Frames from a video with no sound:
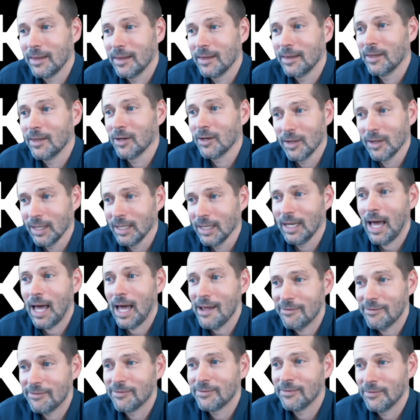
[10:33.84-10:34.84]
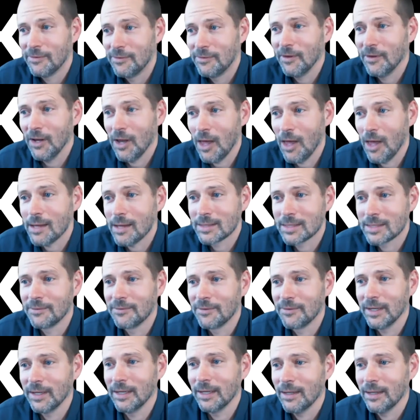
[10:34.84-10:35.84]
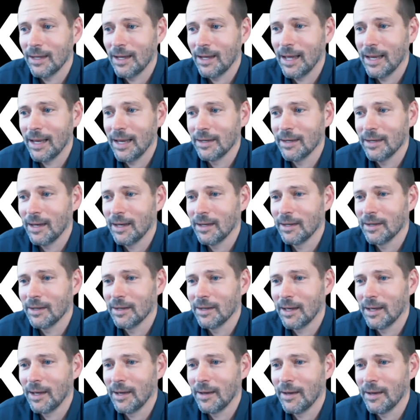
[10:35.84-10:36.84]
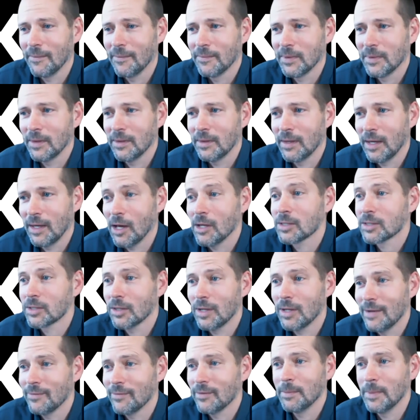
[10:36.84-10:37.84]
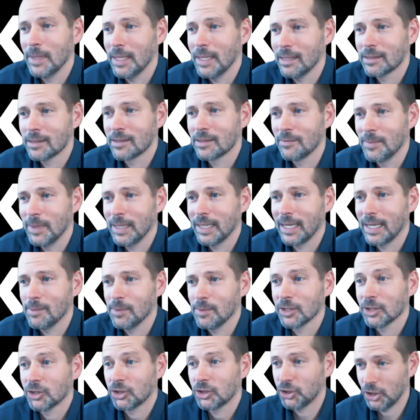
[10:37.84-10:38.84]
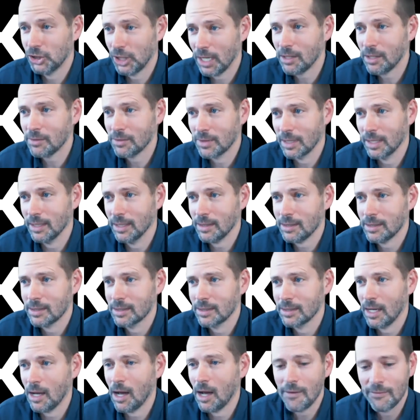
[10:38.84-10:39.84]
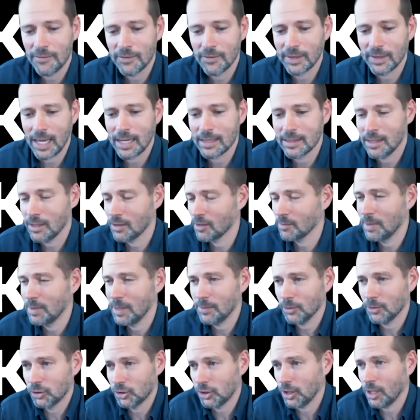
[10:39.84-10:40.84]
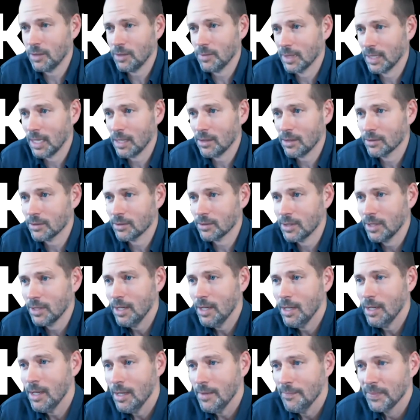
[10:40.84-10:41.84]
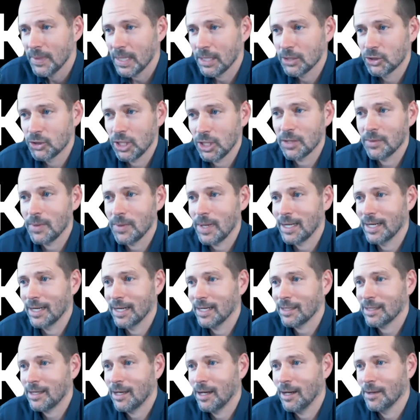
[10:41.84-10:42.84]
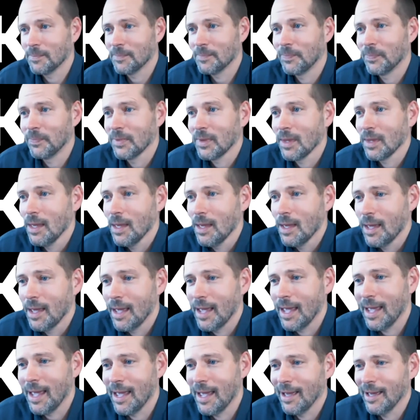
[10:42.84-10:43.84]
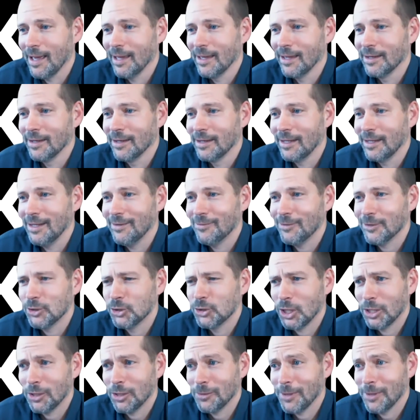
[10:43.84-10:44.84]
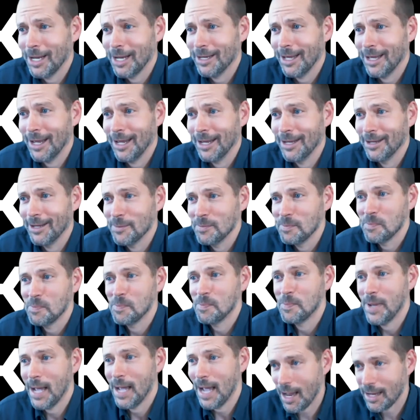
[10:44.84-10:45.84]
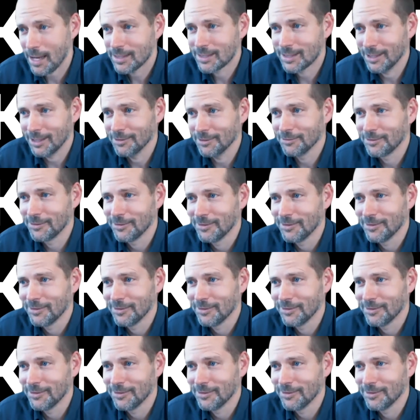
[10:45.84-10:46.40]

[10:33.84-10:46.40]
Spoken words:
their life philosophy. And they also have a means of being able to share this. They offer that to other people, share it with others, and generate an income, and even generate a passive